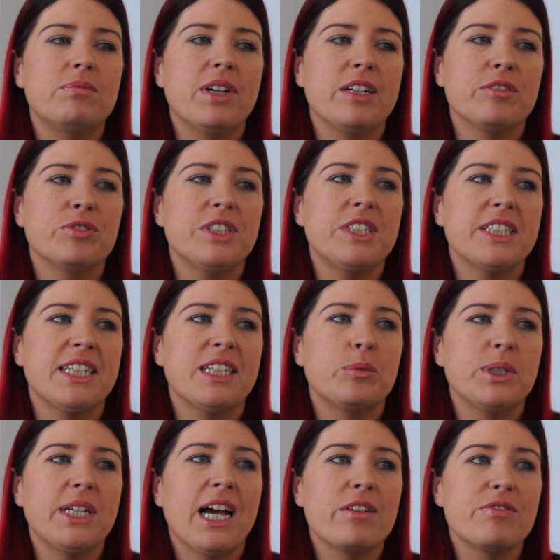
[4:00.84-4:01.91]
every day
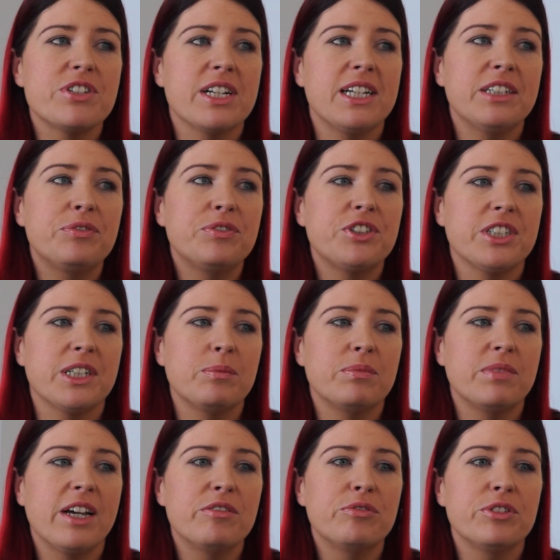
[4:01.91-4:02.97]
we have to lift
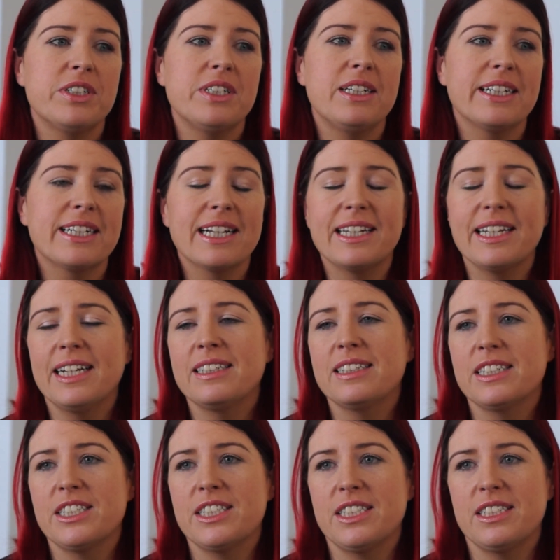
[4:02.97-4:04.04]
him. Every little thing
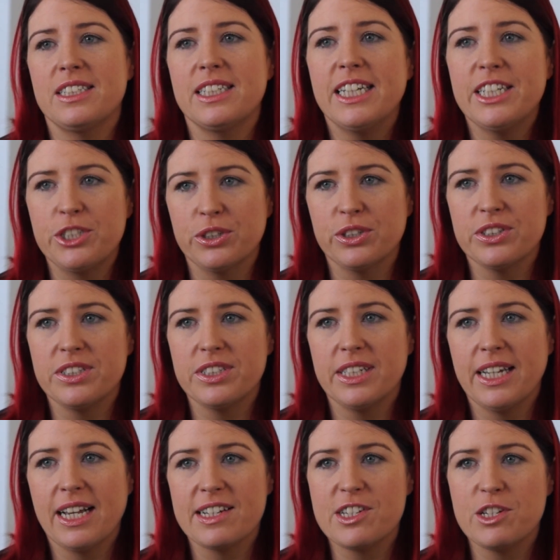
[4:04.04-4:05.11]
that he does,
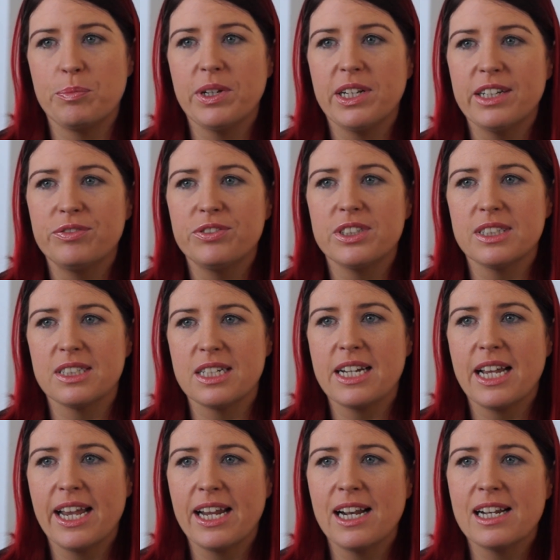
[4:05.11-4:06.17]
he has to be lifted
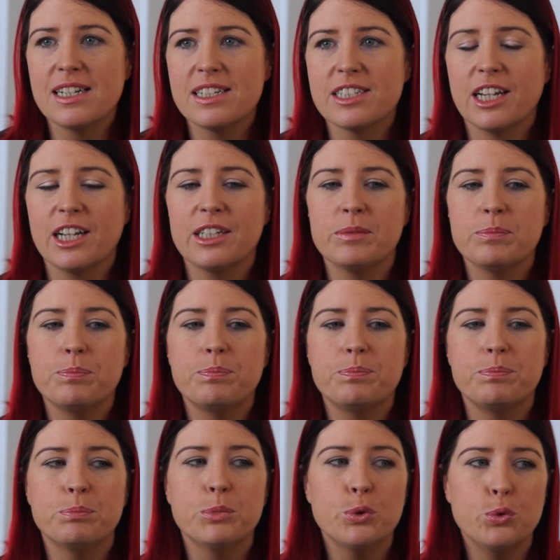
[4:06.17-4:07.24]
and held and
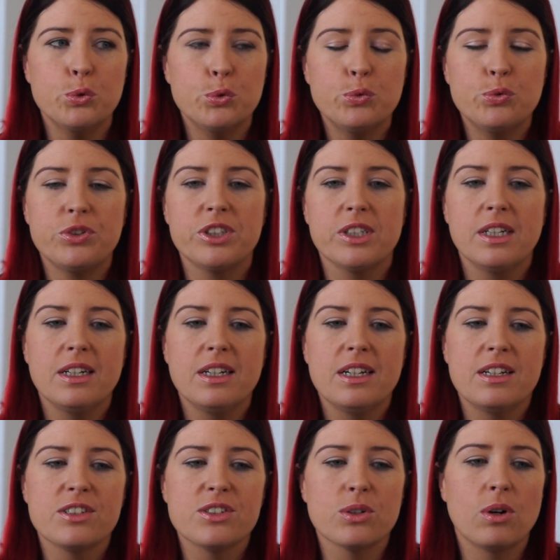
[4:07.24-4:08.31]
moved,
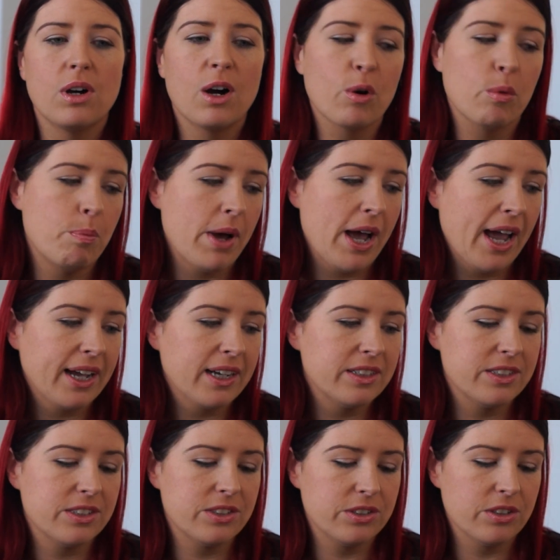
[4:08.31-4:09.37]
so our
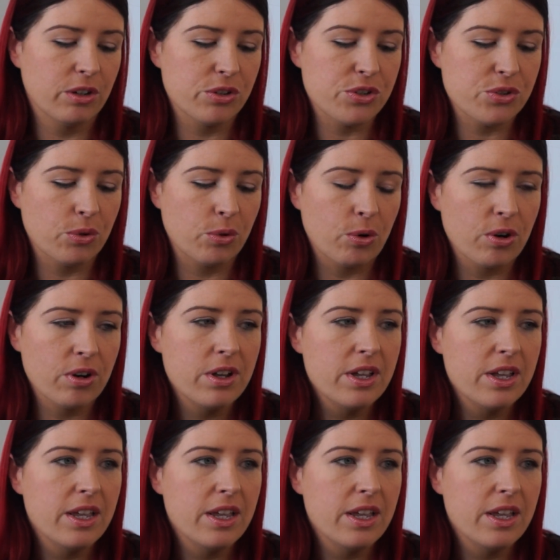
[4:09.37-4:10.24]
backs are sore.